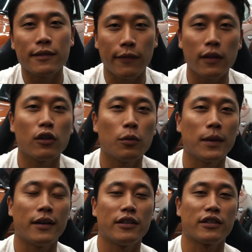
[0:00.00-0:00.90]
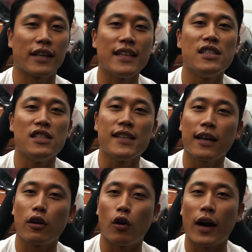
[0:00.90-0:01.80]
fender mirrors in
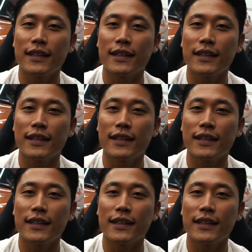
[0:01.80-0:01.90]
general.